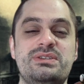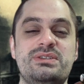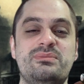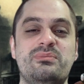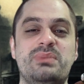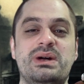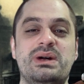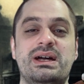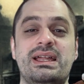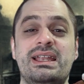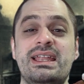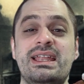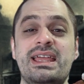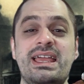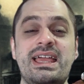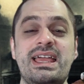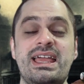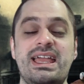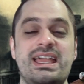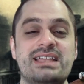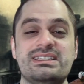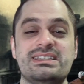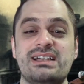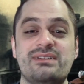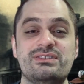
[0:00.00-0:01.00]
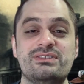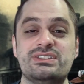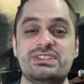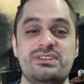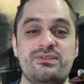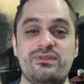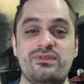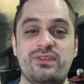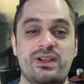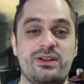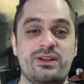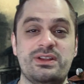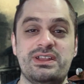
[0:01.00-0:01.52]
but it's obviously
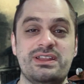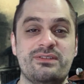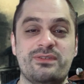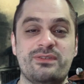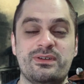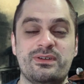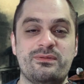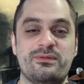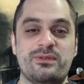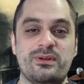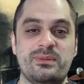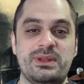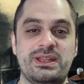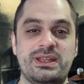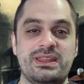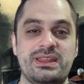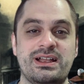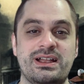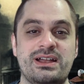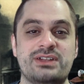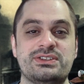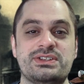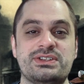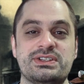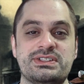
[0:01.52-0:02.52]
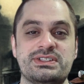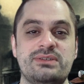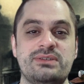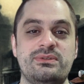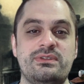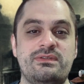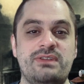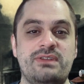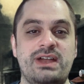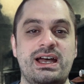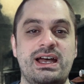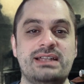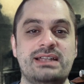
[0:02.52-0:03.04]
very different from any of the constructs that we've
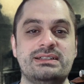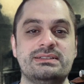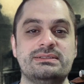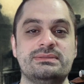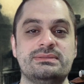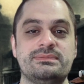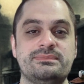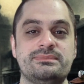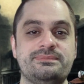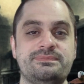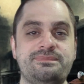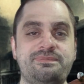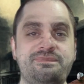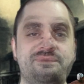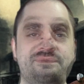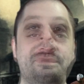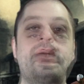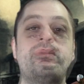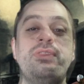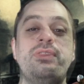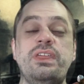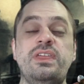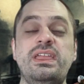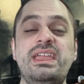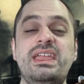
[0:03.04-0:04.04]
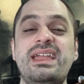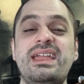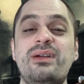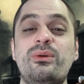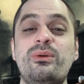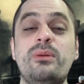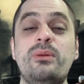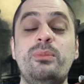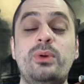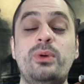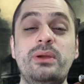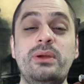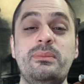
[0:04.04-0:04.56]
gotten. I'm thinking at
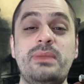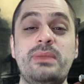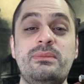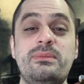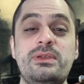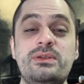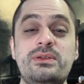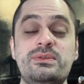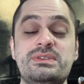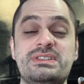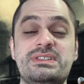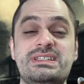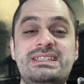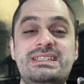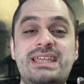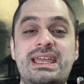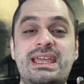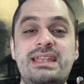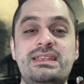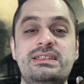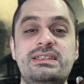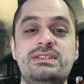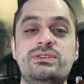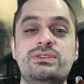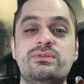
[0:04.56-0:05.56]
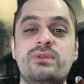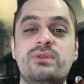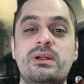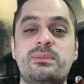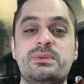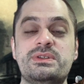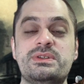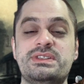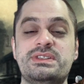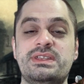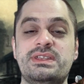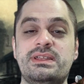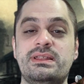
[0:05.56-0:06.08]
one point maybe it was intended to
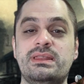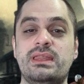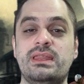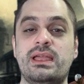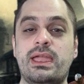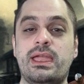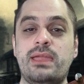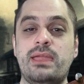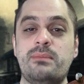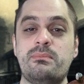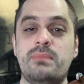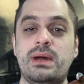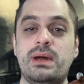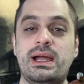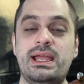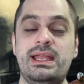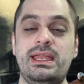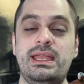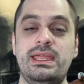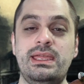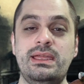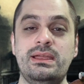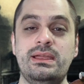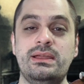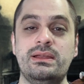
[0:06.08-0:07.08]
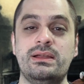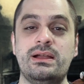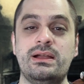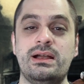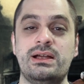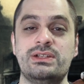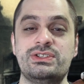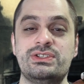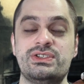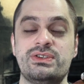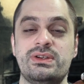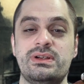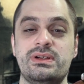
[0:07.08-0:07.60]
represent like a mining
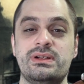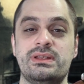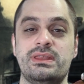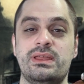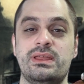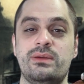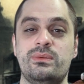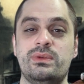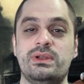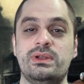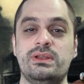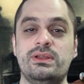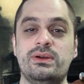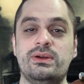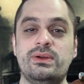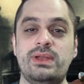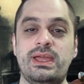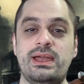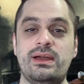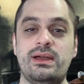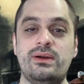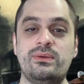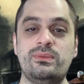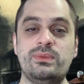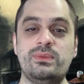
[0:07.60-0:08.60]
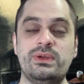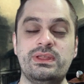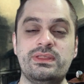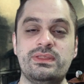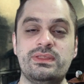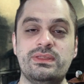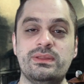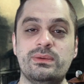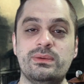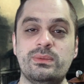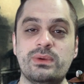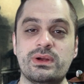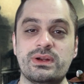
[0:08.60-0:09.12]
construct that would go down with
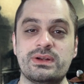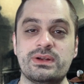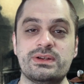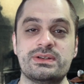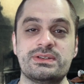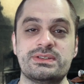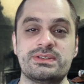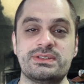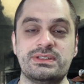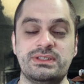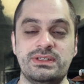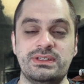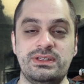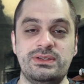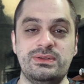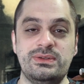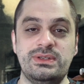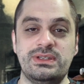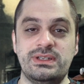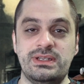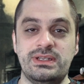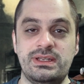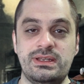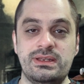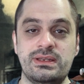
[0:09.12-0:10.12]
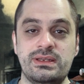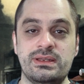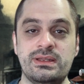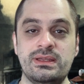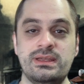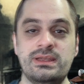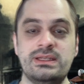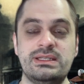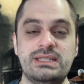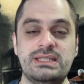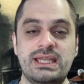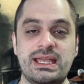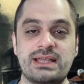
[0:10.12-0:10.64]
the workers in the Union and
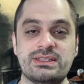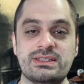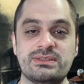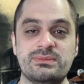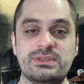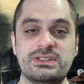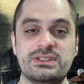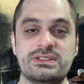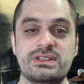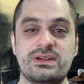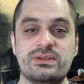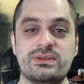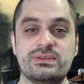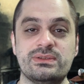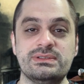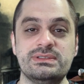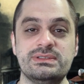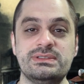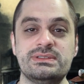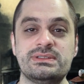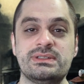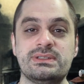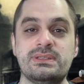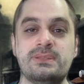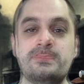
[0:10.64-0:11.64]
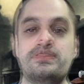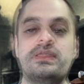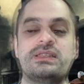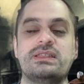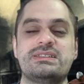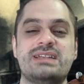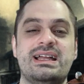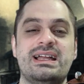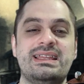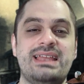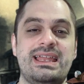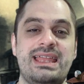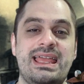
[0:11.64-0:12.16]
dig out some of the tunnels. It's
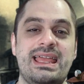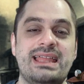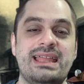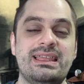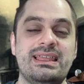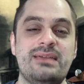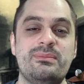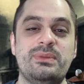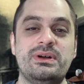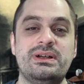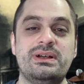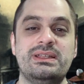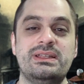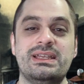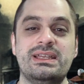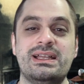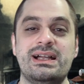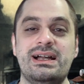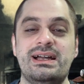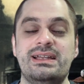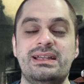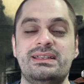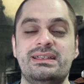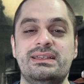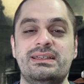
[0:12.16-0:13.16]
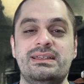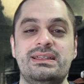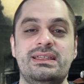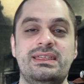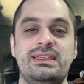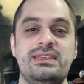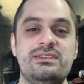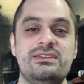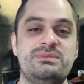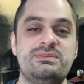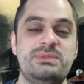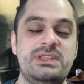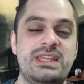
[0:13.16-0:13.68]
got that headlamp on that kind of
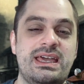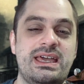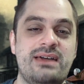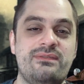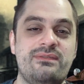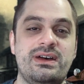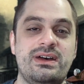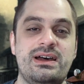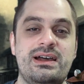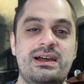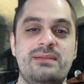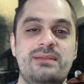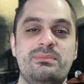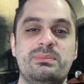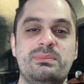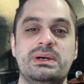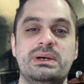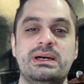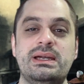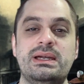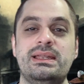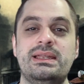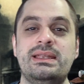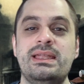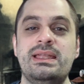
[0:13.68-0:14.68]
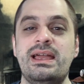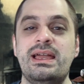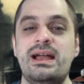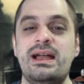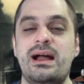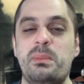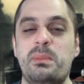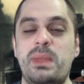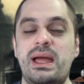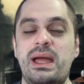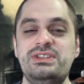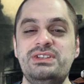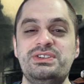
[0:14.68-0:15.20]
gives me that vibe, but I'm
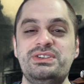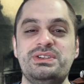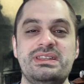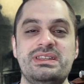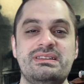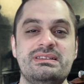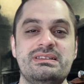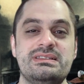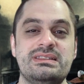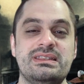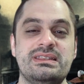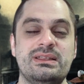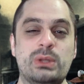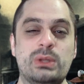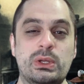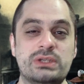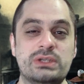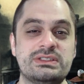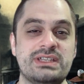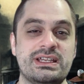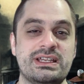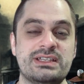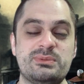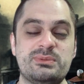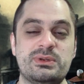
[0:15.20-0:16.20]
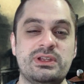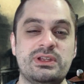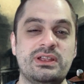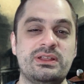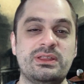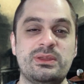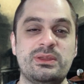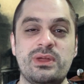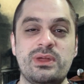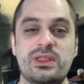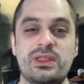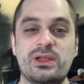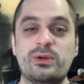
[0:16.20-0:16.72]
not sure that this thing looks like it's particularly
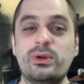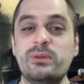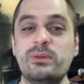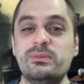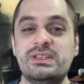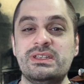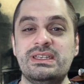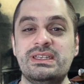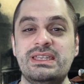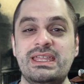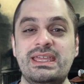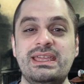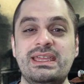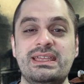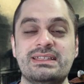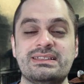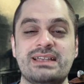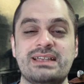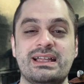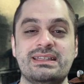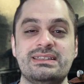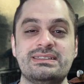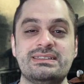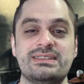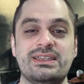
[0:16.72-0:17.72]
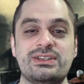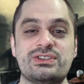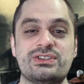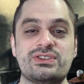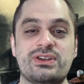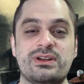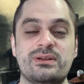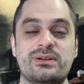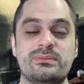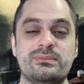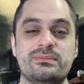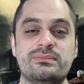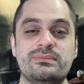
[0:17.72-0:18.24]
well equipped to dig. It's got these like
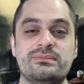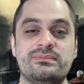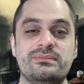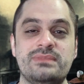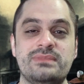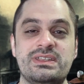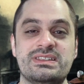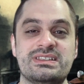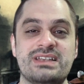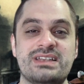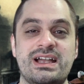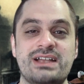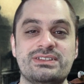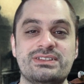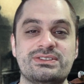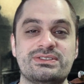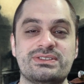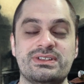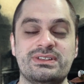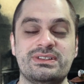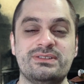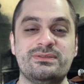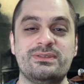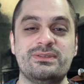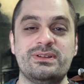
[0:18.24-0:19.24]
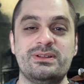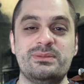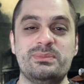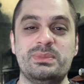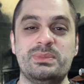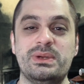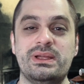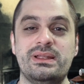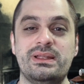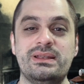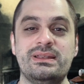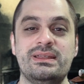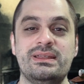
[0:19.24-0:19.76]
sharp incisors on the front, but